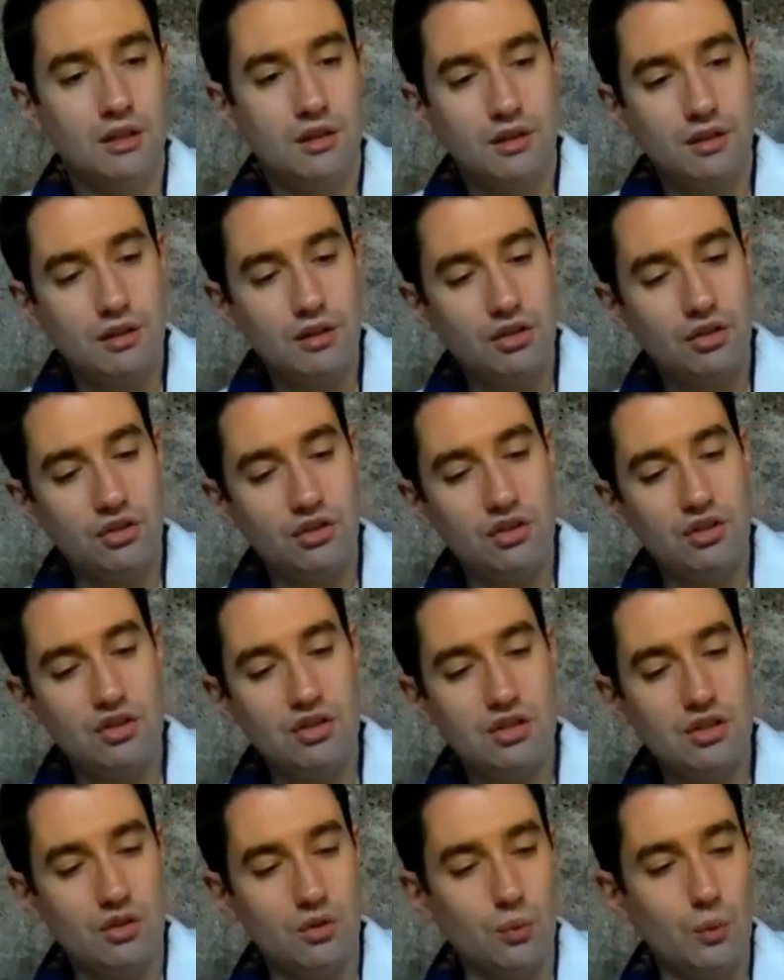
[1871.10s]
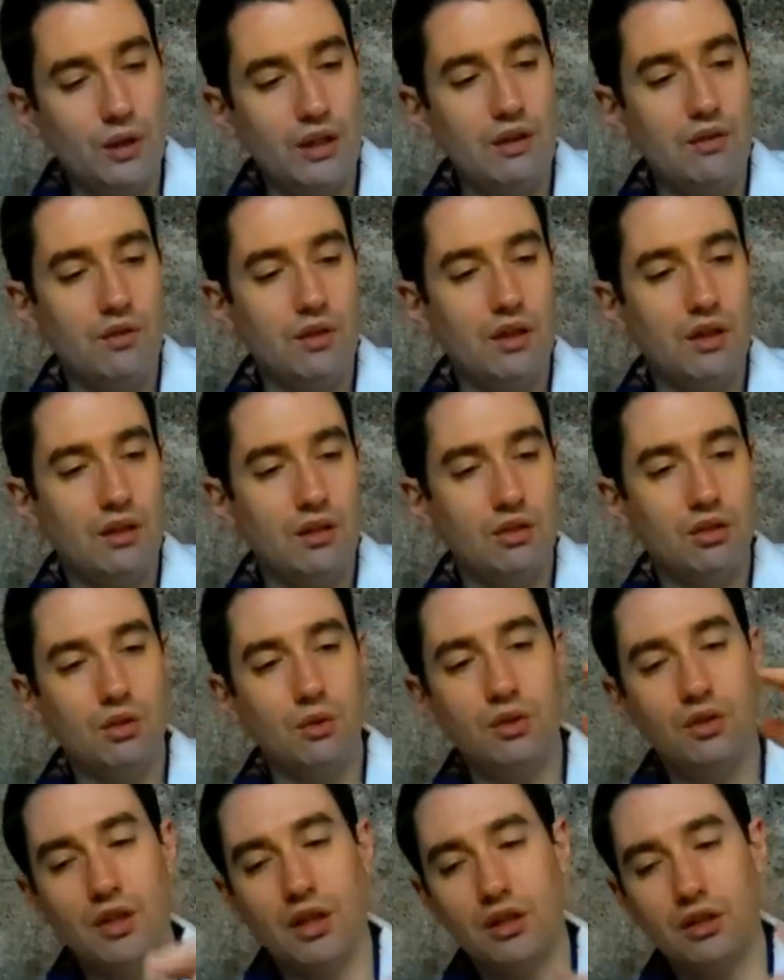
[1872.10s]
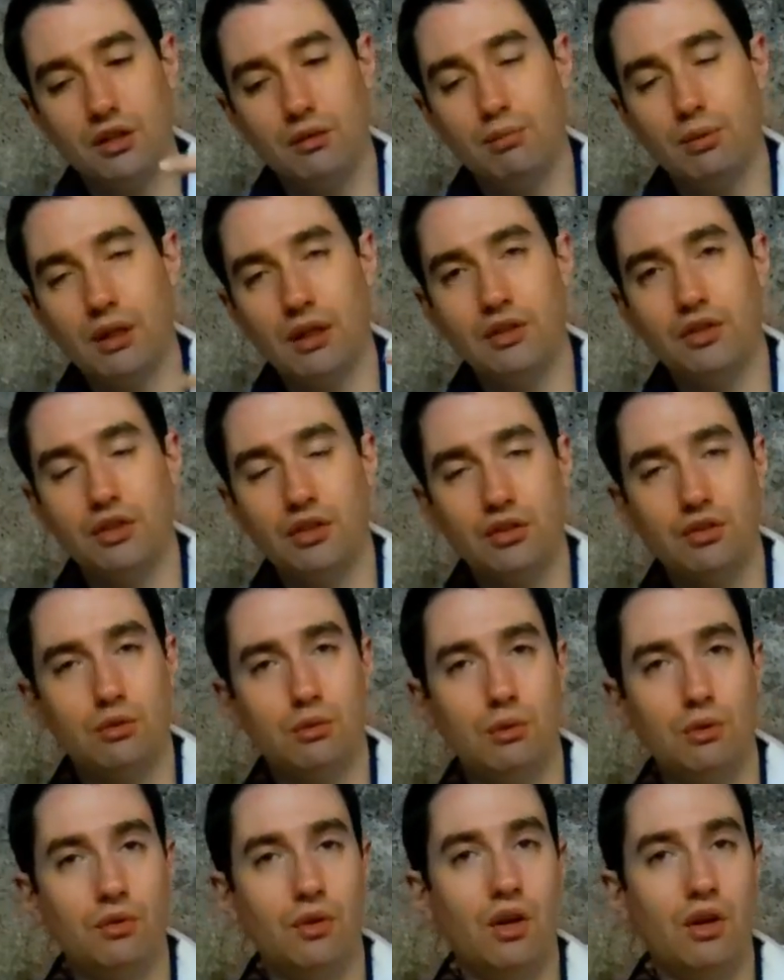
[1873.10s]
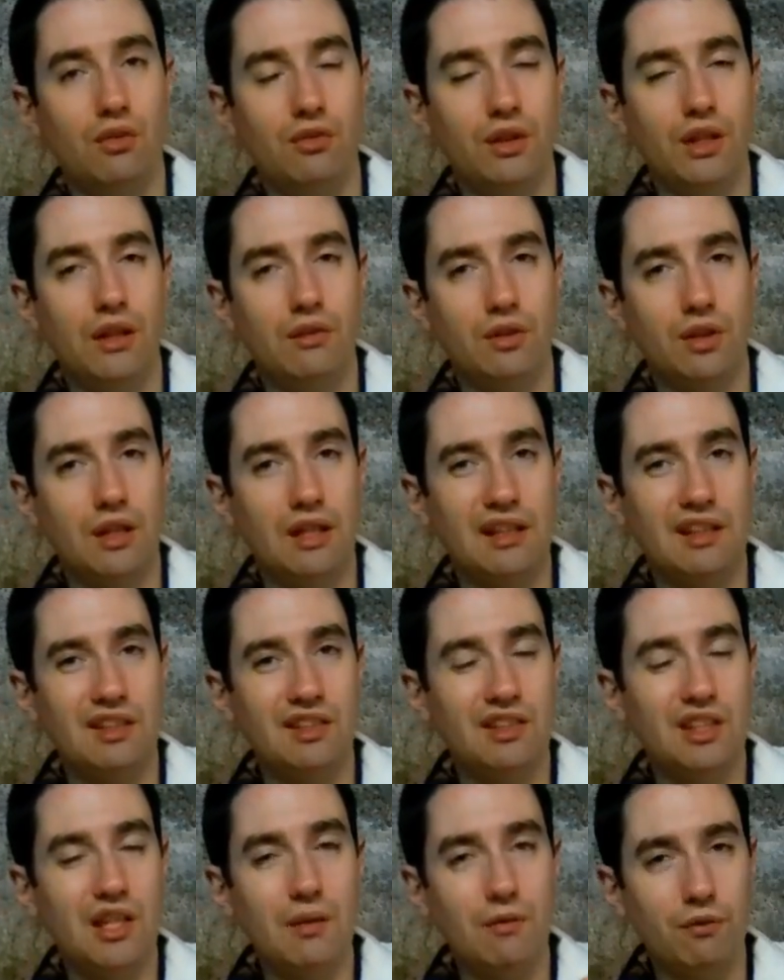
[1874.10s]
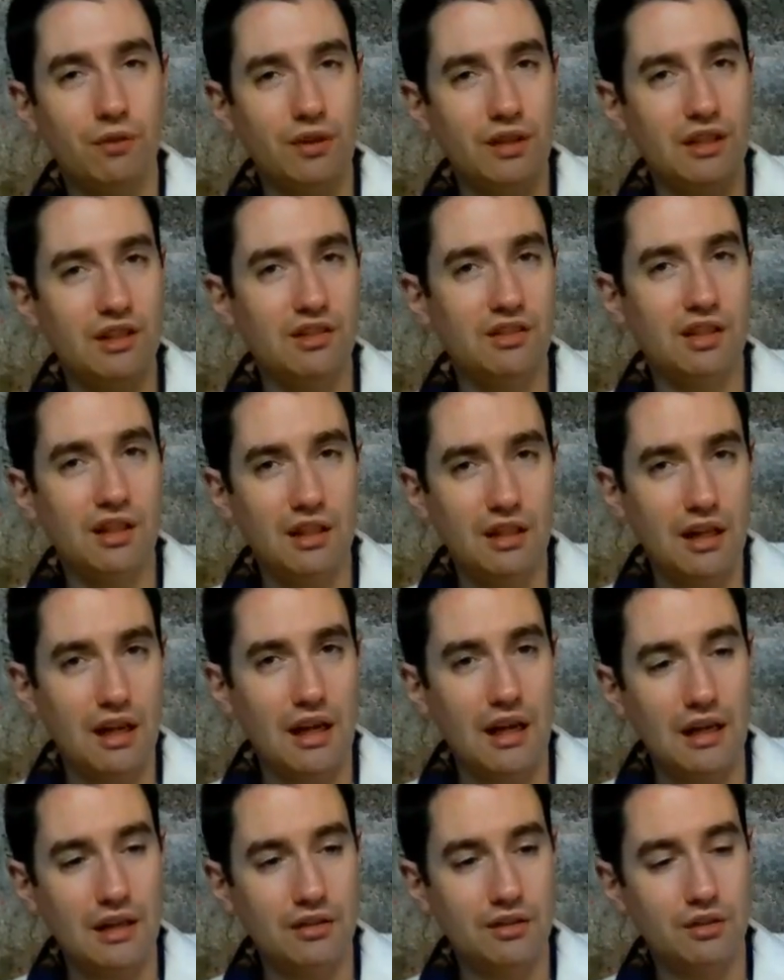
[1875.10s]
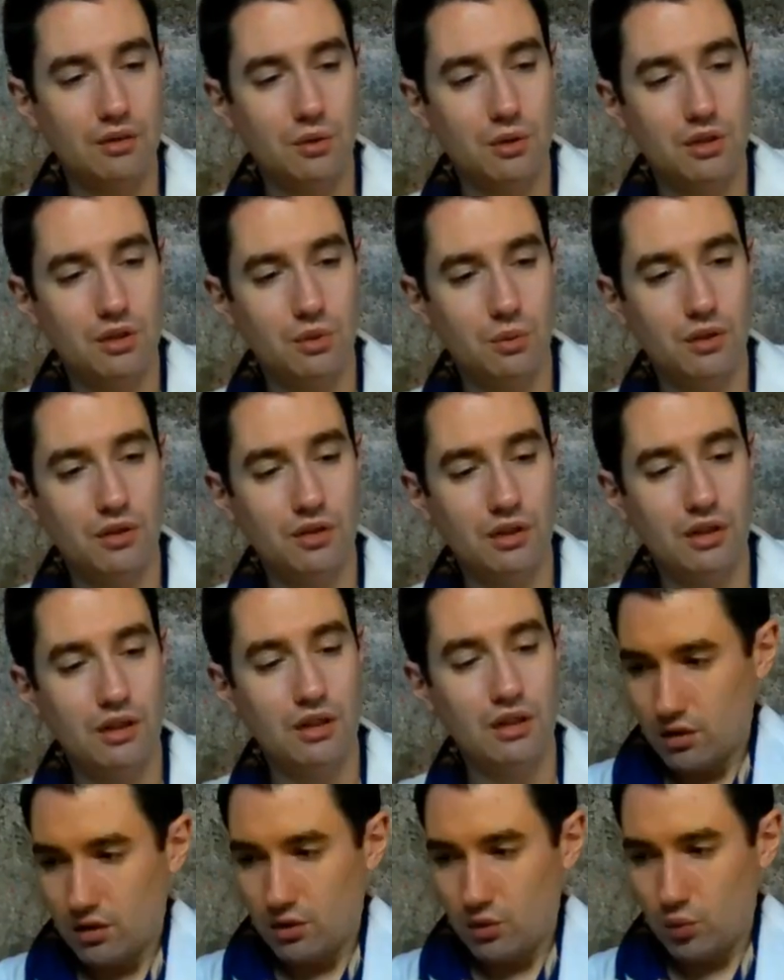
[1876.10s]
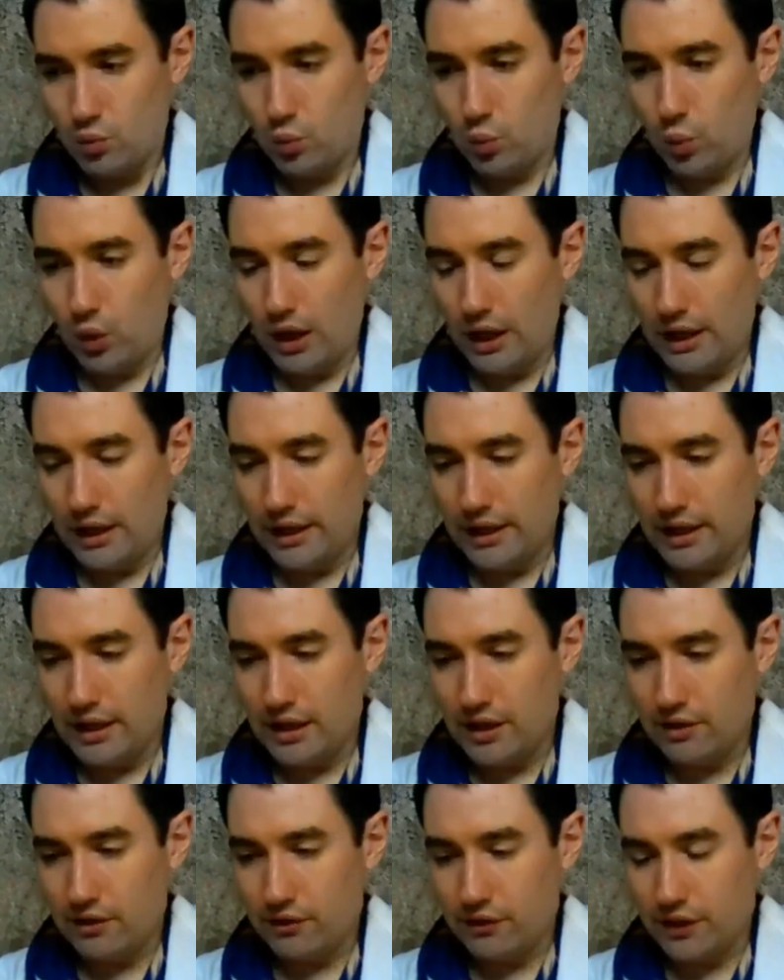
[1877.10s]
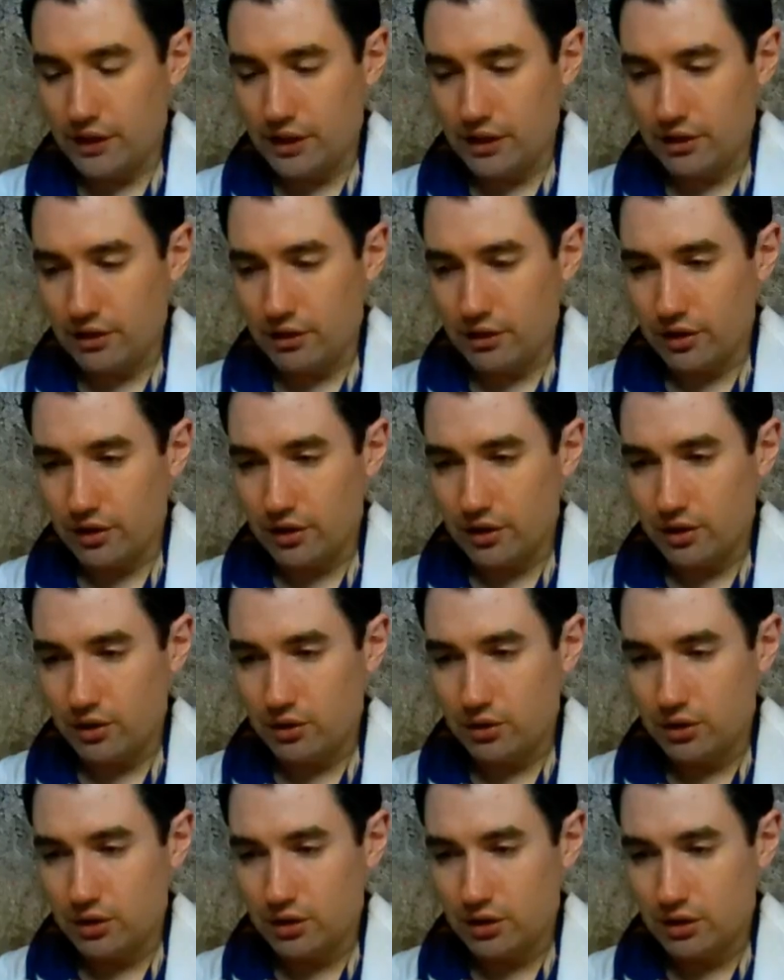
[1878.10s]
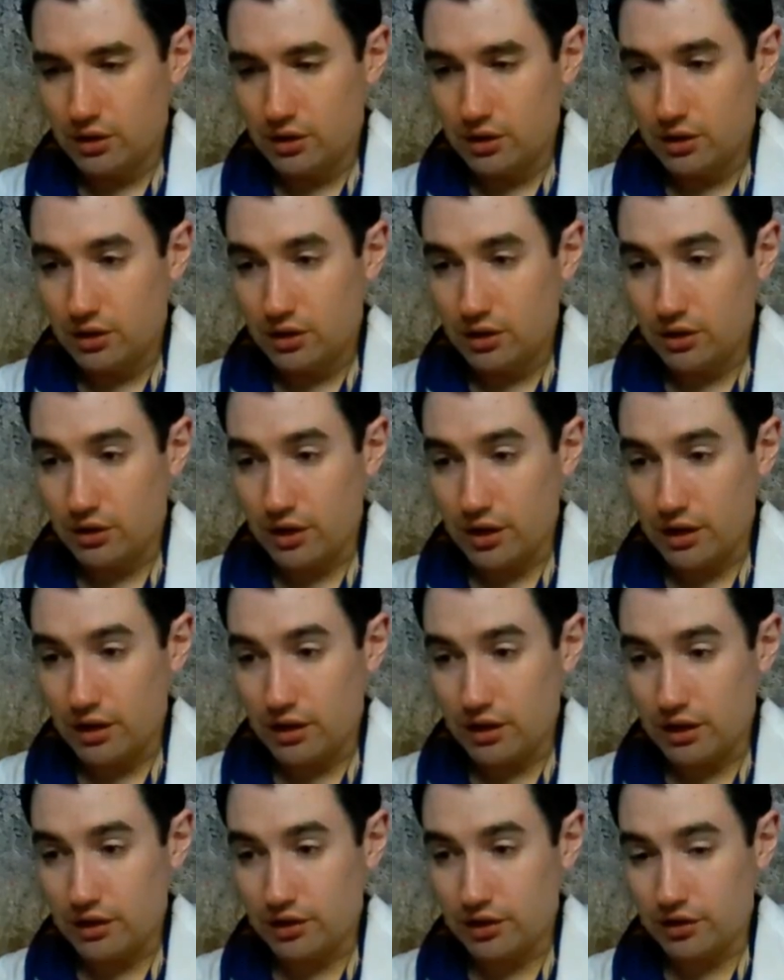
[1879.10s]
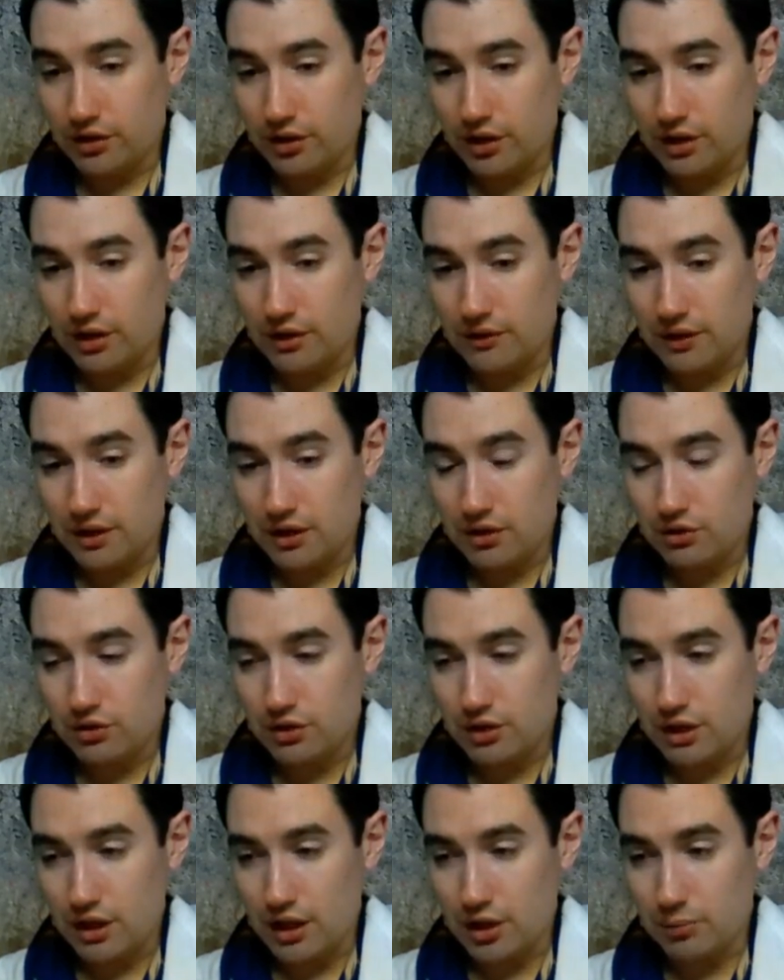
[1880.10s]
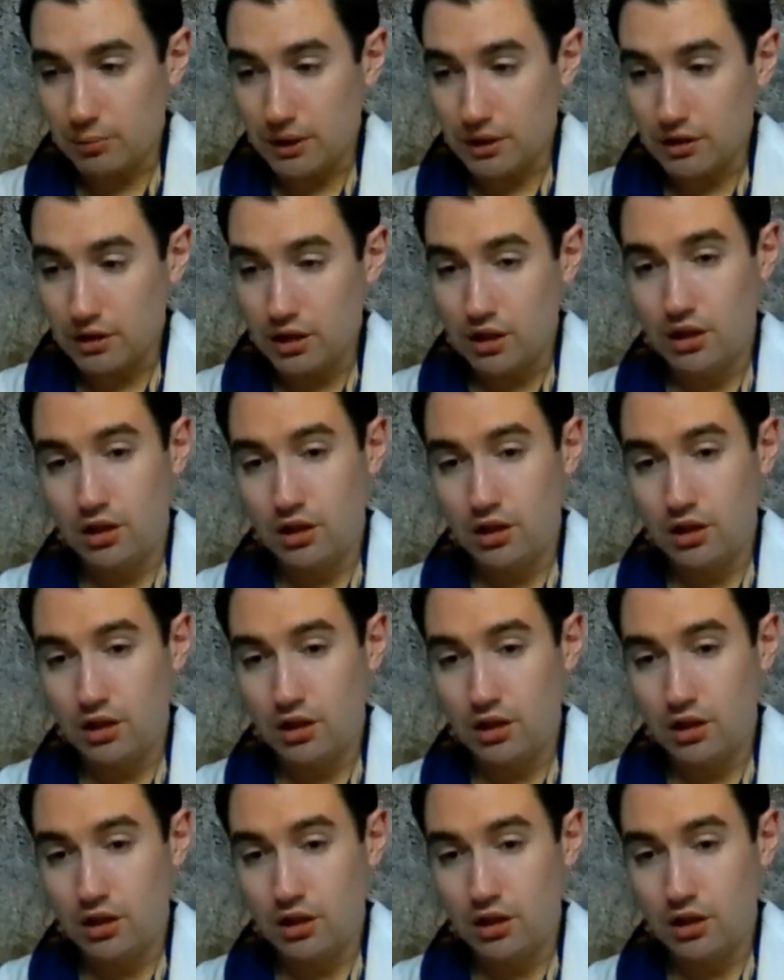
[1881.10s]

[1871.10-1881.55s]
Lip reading: This is distilled white vinegar, so it's actually processed to remove all flavor except for the acetic acid, which is what's in here. Why vinegar, though? Okay, that's the scientific interesting aspect.